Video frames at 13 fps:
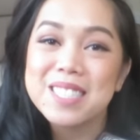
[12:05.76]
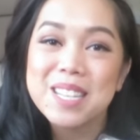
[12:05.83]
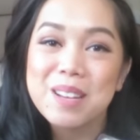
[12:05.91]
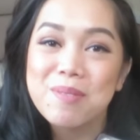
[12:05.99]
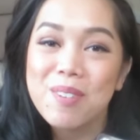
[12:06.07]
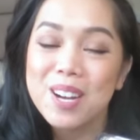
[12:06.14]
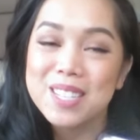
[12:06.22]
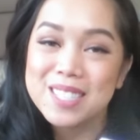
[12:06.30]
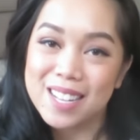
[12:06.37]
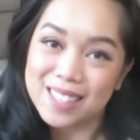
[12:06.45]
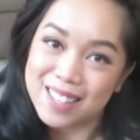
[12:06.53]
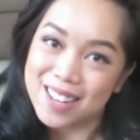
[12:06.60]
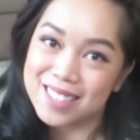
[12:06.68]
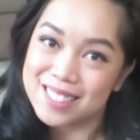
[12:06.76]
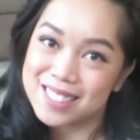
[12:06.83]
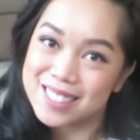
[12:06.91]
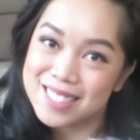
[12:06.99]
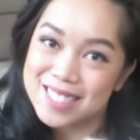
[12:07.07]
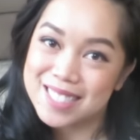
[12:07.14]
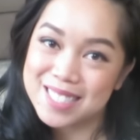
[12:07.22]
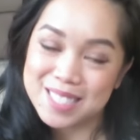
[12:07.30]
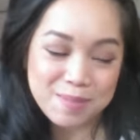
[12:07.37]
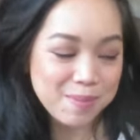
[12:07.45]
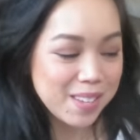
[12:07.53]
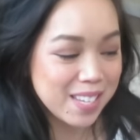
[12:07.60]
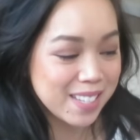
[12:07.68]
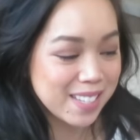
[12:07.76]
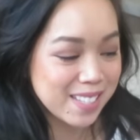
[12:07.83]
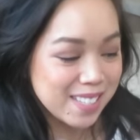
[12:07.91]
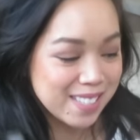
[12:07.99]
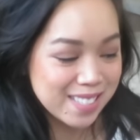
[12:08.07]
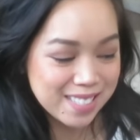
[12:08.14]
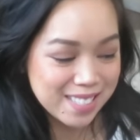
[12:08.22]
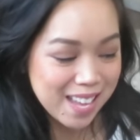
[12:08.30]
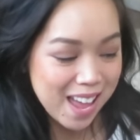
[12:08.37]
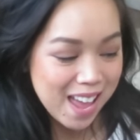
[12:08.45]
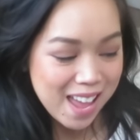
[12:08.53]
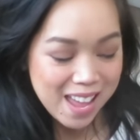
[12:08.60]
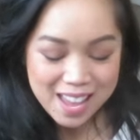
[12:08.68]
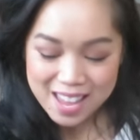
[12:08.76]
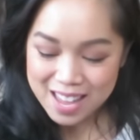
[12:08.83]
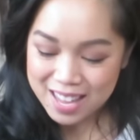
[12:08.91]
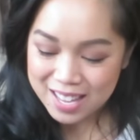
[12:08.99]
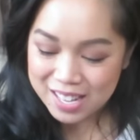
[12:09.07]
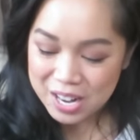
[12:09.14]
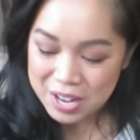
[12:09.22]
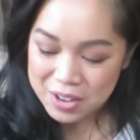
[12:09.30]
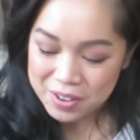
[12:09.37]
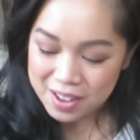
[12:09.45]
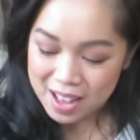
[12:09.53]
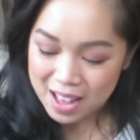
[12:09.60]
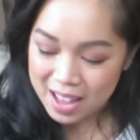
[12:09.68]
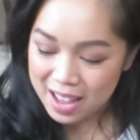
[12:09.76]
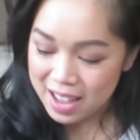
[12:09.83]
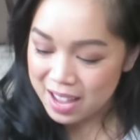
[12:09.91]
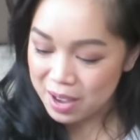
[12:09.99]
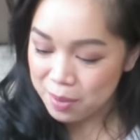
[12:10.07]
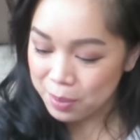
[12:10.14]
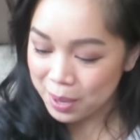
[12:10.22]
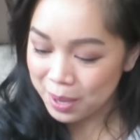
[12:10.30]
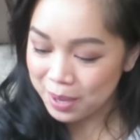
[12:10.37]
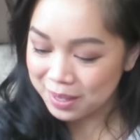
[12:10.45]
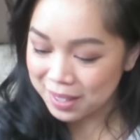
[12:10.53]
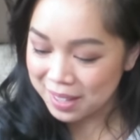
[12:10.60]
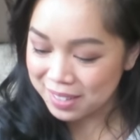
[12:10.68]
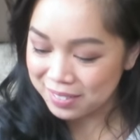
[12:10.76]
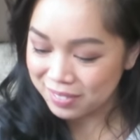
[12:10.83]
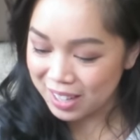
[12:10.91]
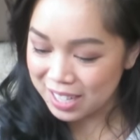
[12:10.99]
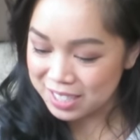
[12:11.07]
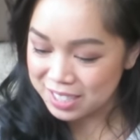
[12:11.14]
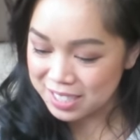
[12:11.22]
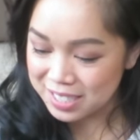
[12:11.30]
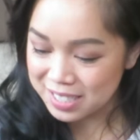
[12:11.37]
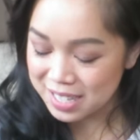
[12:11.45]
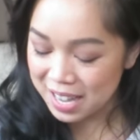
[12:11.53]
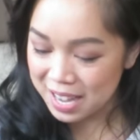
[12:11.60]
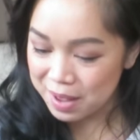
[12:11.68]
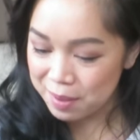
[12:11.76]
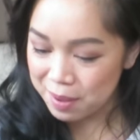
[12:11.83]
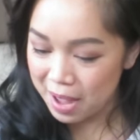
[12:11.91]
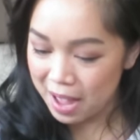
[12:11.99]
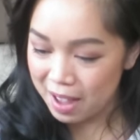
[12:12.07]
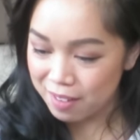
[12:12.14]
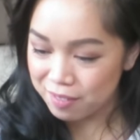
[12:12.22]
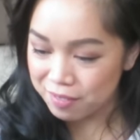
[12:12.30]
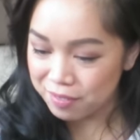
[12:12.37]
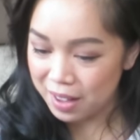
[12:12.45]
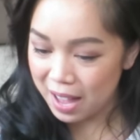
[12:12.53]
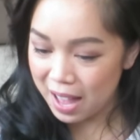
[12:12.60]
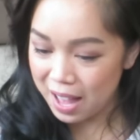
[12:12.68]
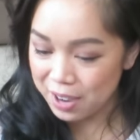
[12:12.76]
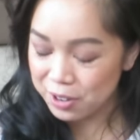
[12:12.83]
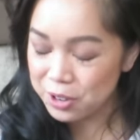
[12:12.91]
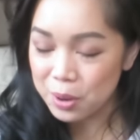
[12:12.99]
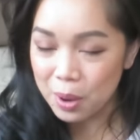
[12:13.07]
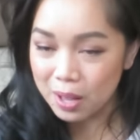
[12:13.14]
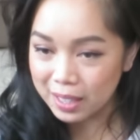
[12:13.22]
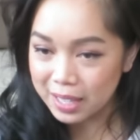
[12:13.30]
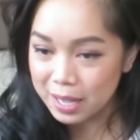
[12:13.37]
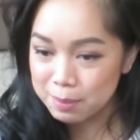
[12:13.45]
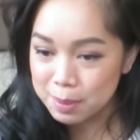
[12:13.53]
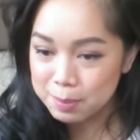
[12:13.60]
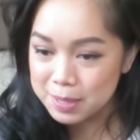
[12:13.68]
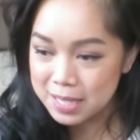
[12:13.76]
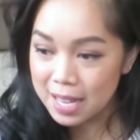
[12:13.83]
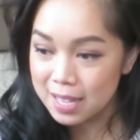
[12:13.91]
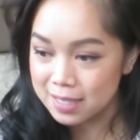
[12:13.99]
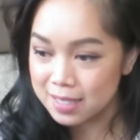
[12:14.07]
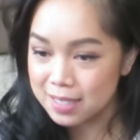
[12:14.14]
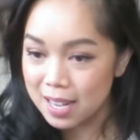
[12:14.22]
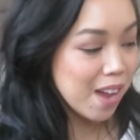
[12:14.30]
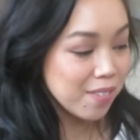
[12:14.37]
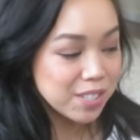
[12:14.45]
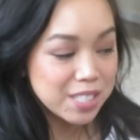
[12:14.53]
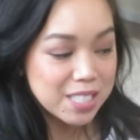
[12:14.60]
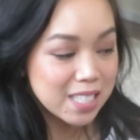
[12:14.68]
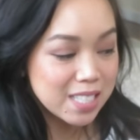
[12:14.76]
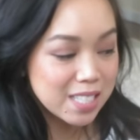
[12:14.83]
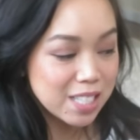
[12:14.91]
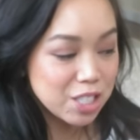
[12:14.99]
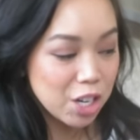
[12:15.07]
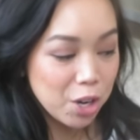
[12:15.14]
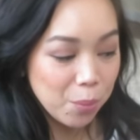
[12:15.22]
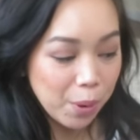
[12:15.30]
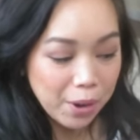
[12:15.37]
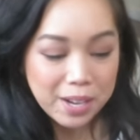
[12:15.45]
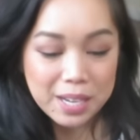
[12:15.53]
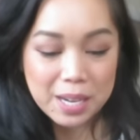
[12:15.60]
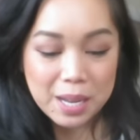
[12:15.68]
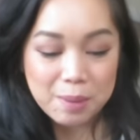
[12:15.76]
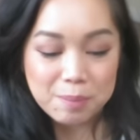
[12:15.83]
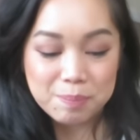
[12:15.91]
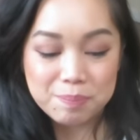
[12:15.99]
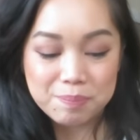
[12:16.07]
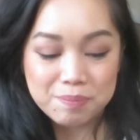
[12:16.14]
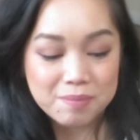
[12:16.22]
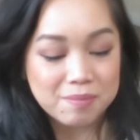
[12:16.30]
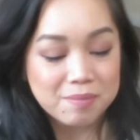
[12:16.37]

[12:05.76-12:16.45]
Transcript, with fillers: some Ardell lashes because you know, I wear a lot of lashes. I have I don't know, like I'm obsessed. Ever since I started wearing them,